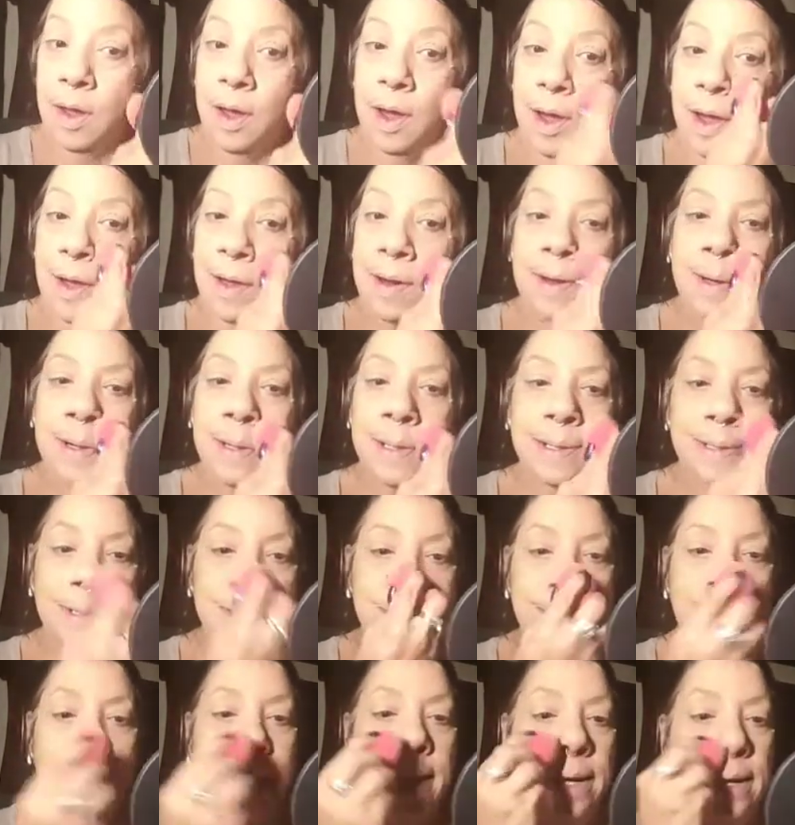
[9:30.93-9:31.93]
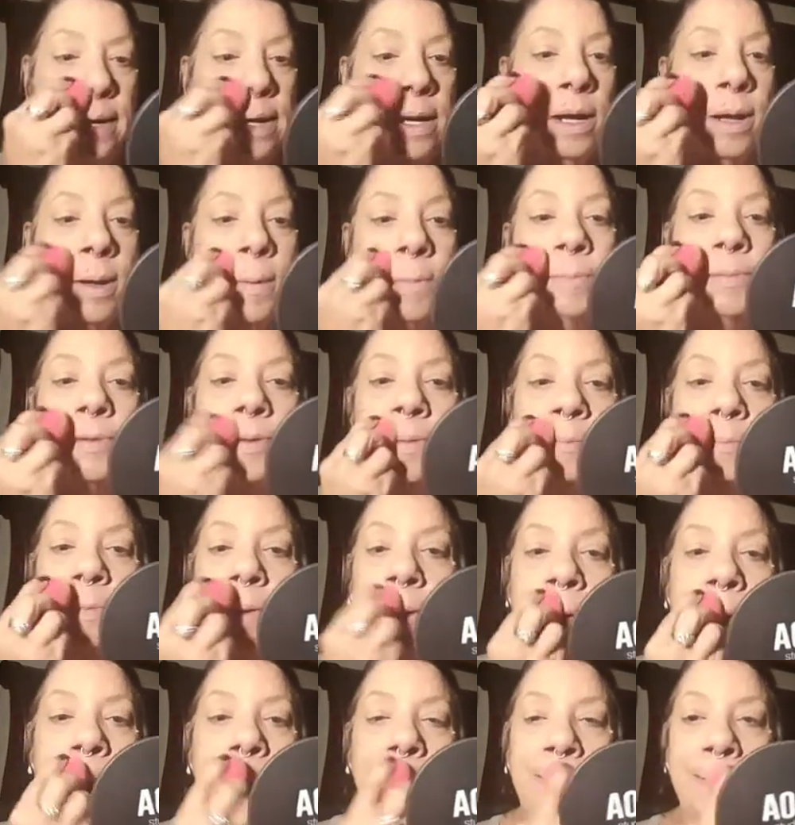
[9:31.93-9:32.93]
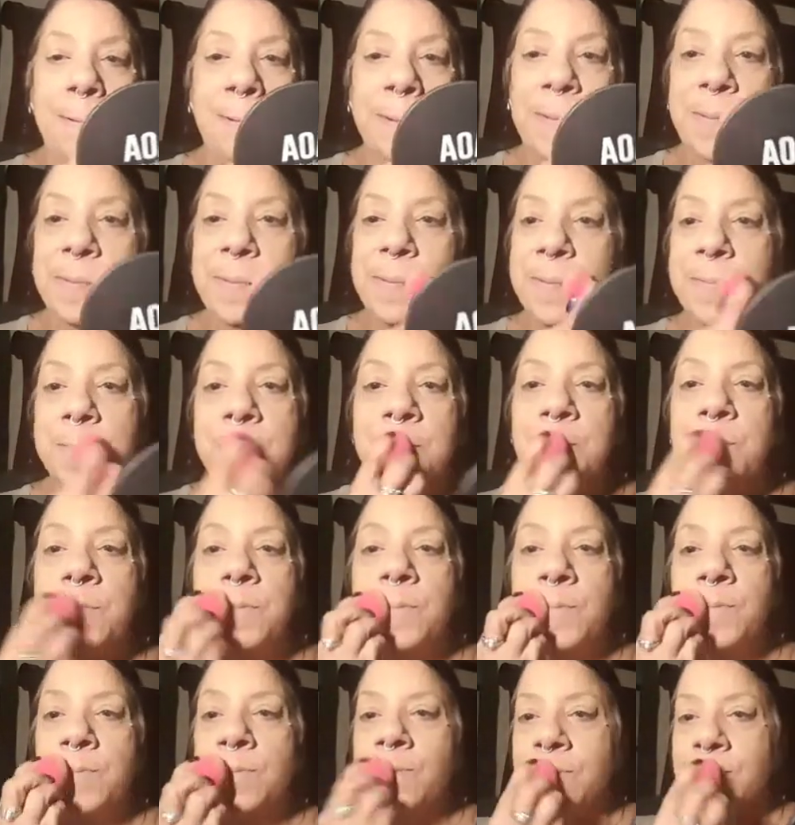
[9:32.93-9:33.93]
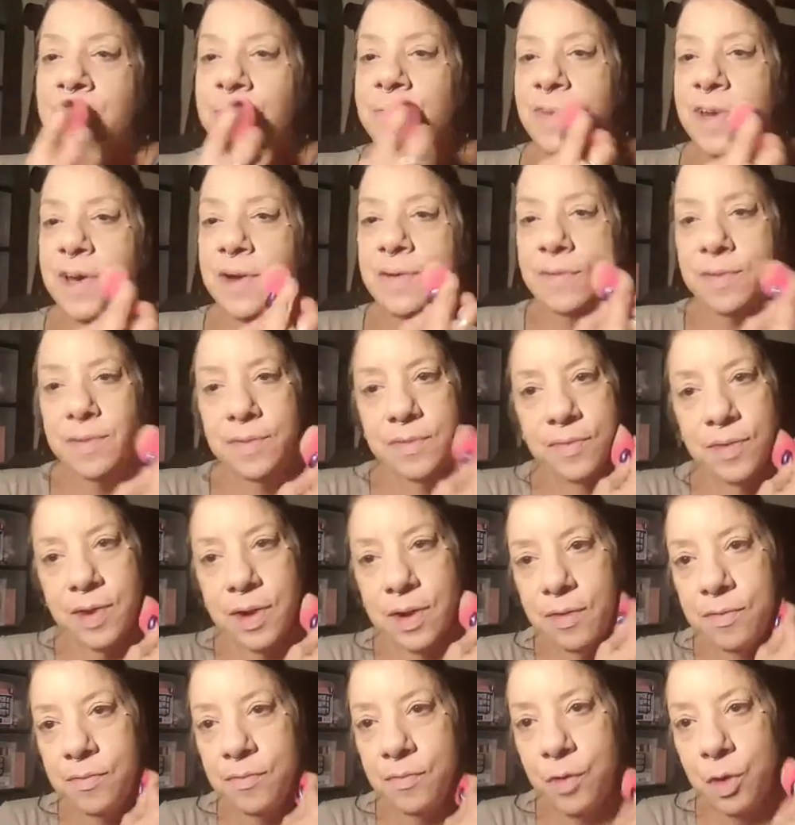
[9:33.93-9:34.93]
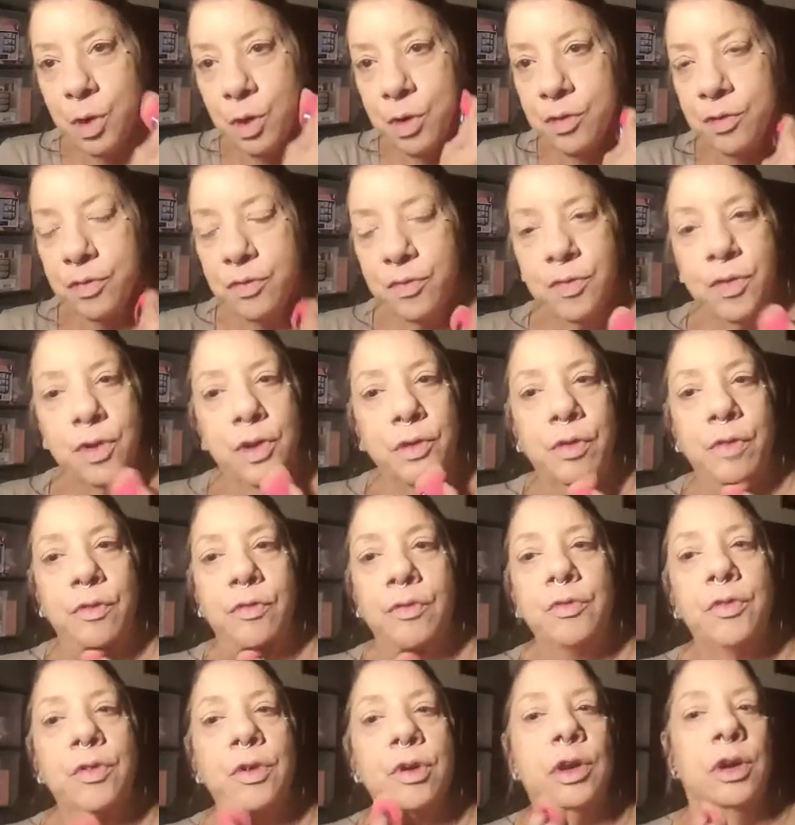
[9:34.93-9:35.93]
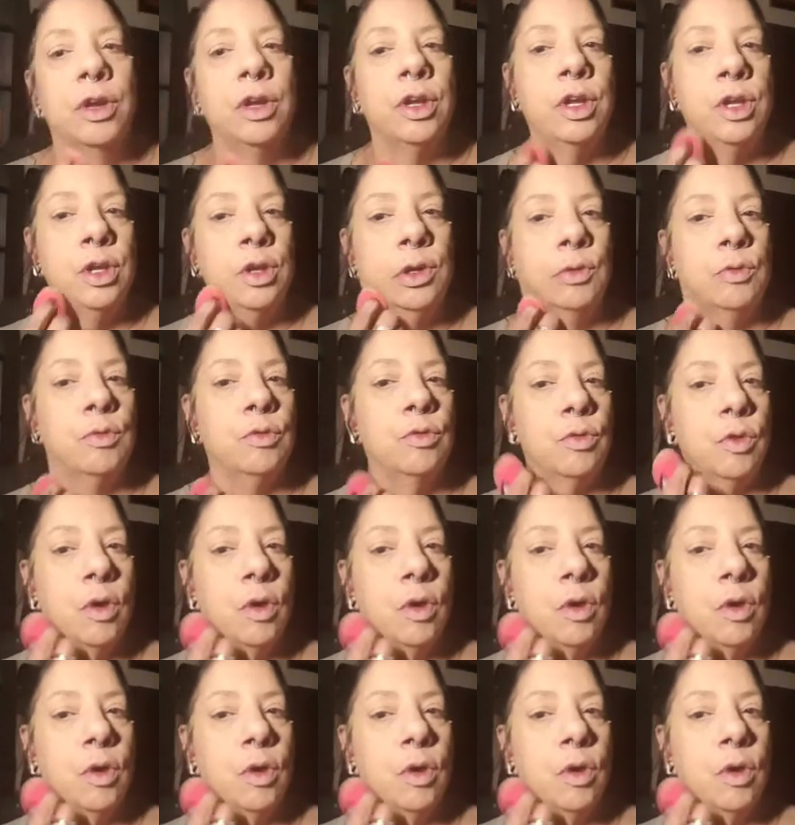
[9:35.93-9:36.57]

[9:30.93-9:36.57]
and his sight comes back. Very, very, very, very, very cute